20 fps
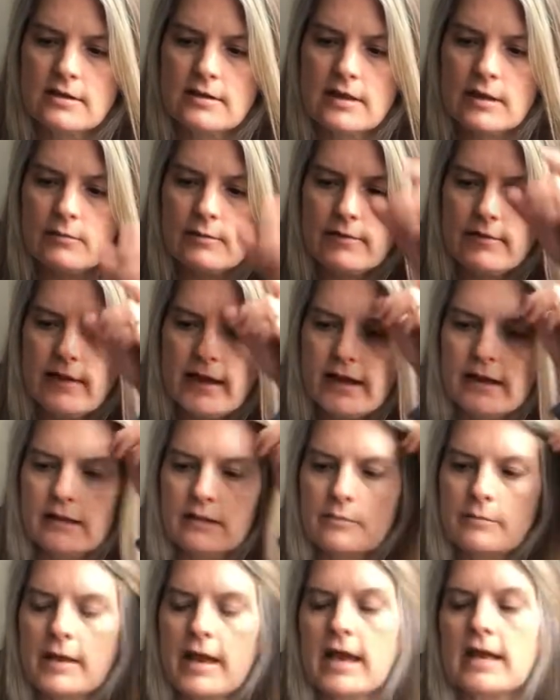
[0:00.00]
that we've had in
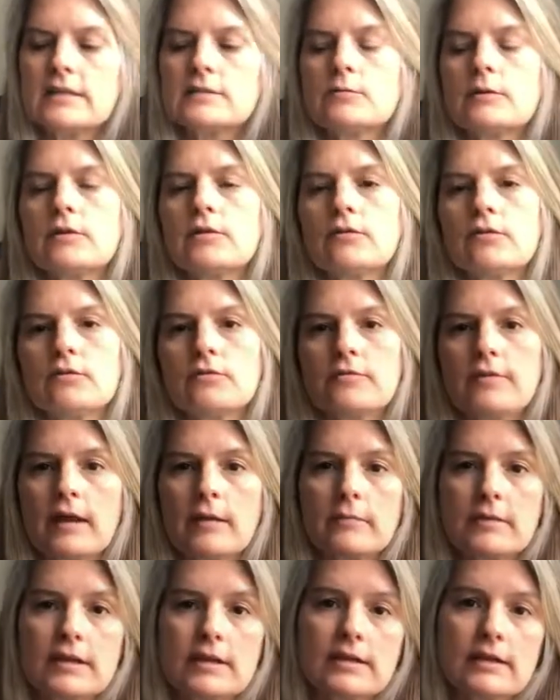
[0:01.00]
the past, whether they're
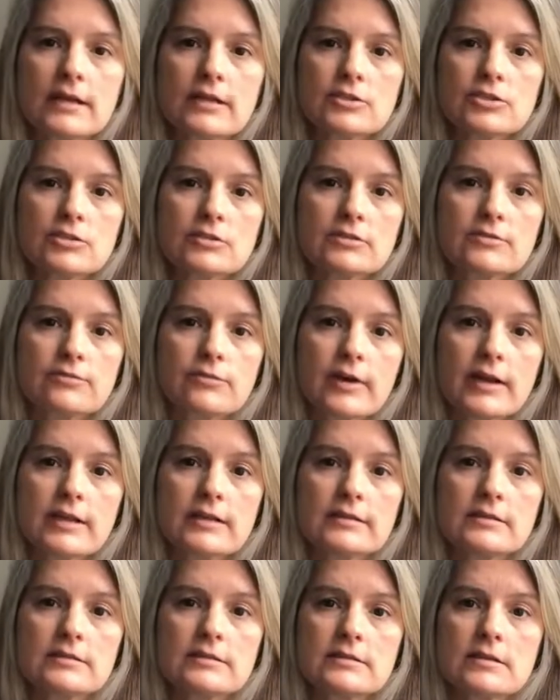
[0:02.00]
family connections,
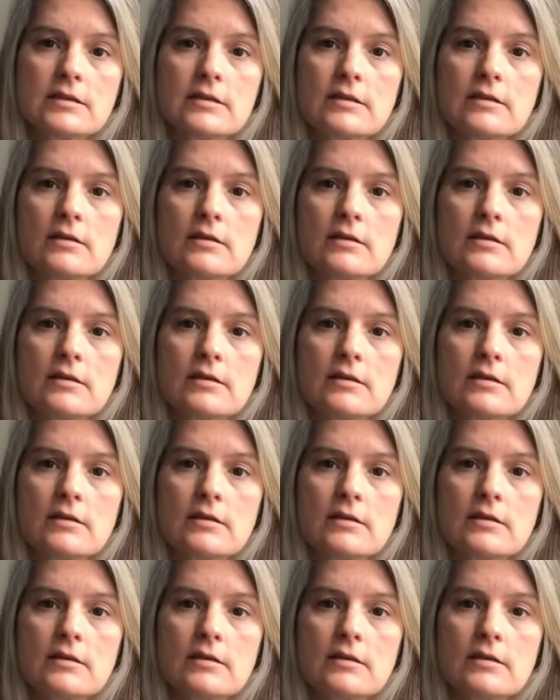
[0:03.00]
friends,